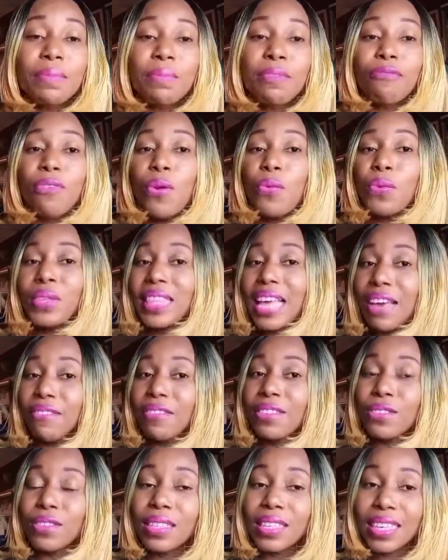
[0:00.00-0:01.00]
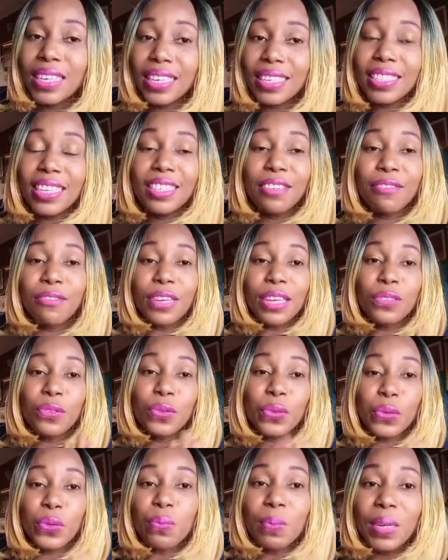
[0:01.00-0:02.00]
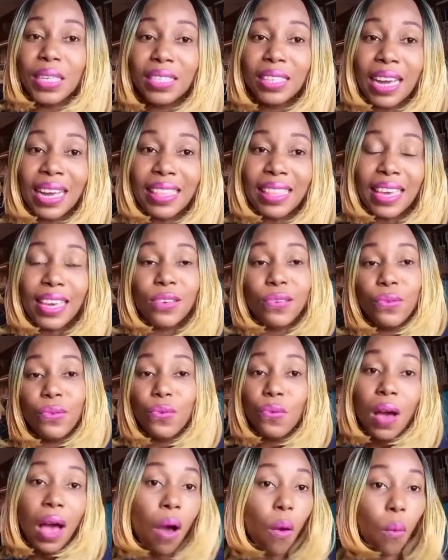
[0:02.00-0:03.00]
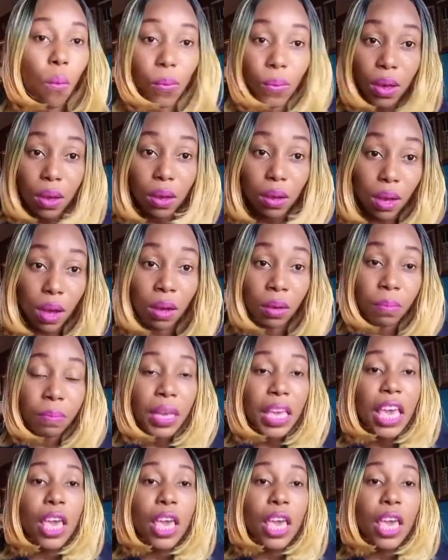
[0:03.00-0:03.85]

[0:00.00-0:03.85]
before we dive into the kitchen, if you are new to my channel, you are welcome.